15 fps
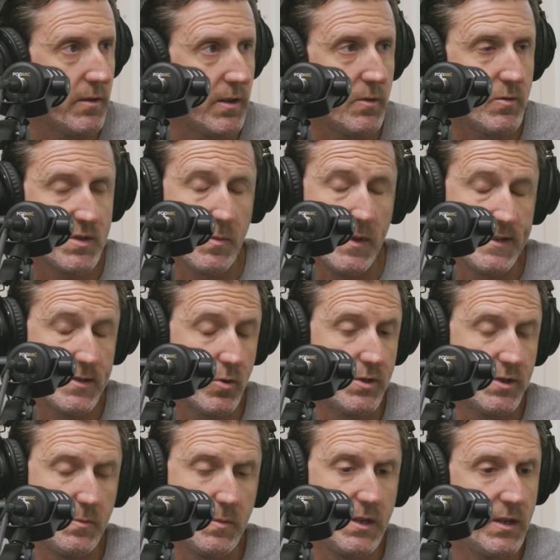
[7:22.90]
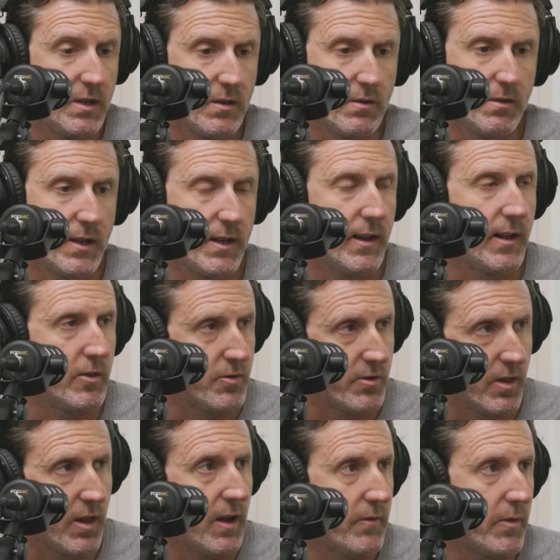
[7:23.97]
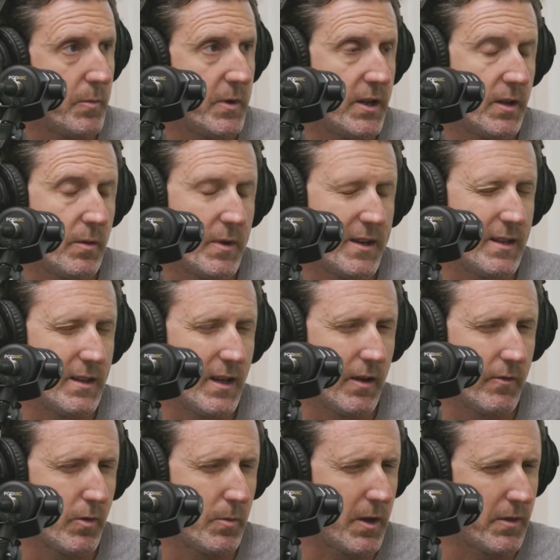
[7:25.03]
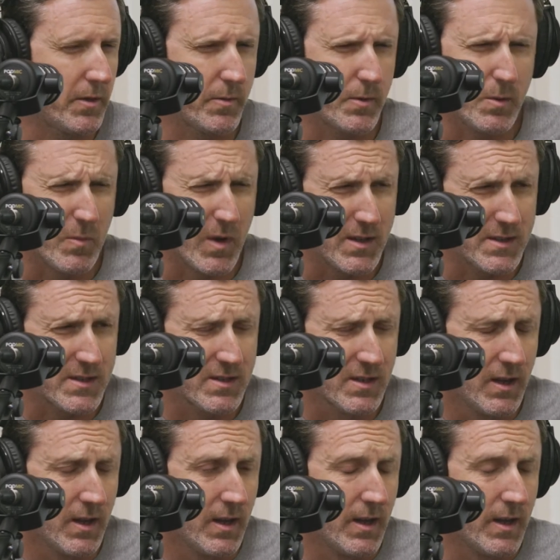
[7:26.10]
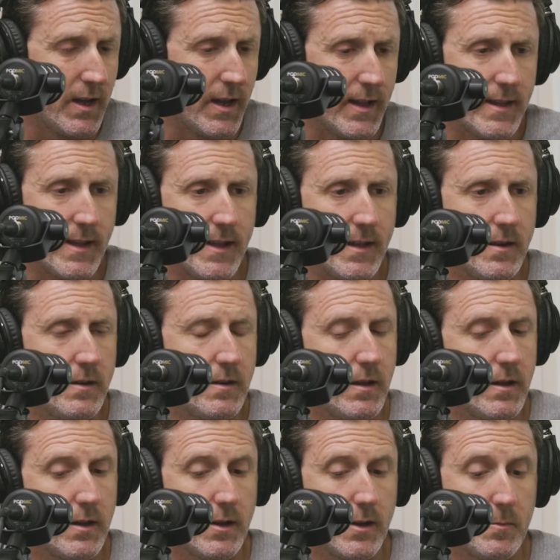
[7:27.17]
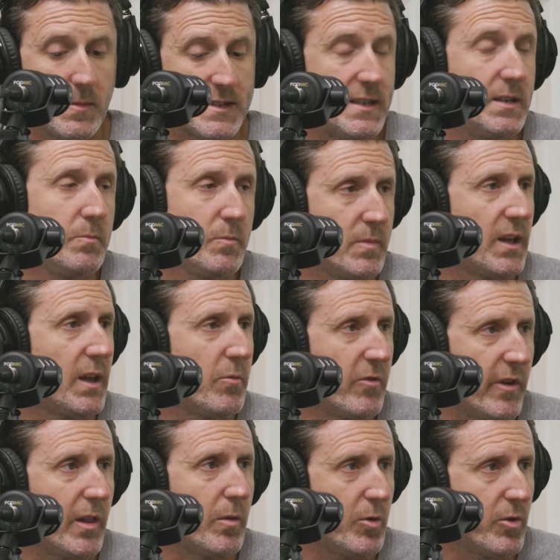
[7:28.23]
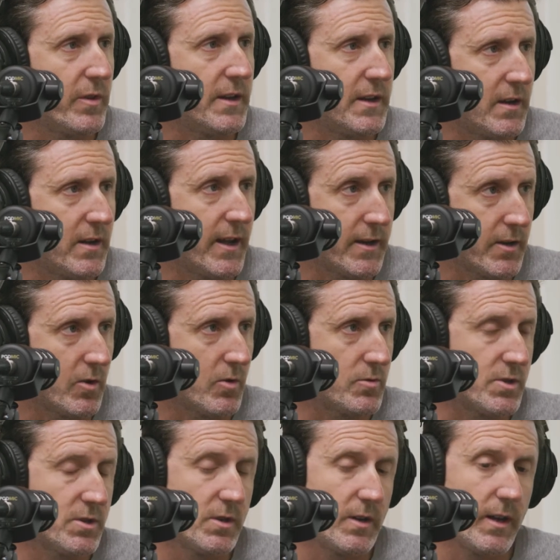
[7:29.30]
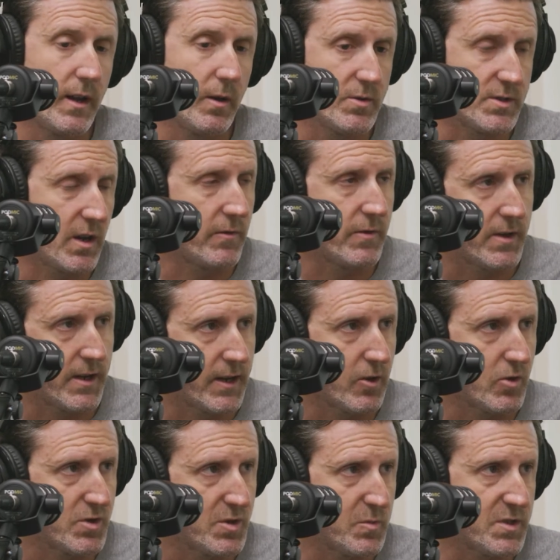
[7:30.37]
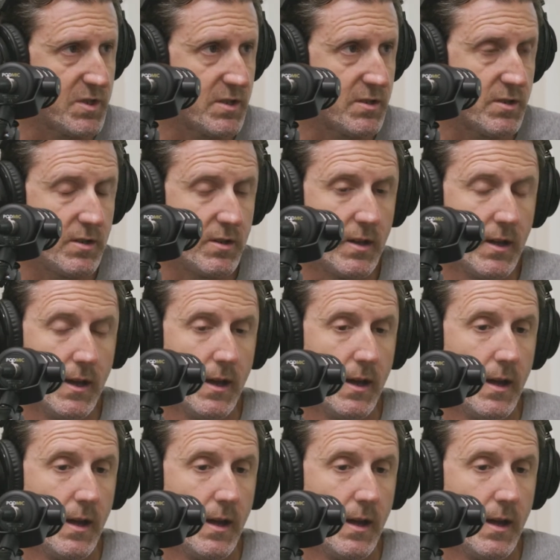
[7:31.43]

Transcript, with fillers: He was a mentor to me, and I learned a lot from him. I did that for about 3 months, and then a team became available. They needed a head coach, and I was offered the head coaching position.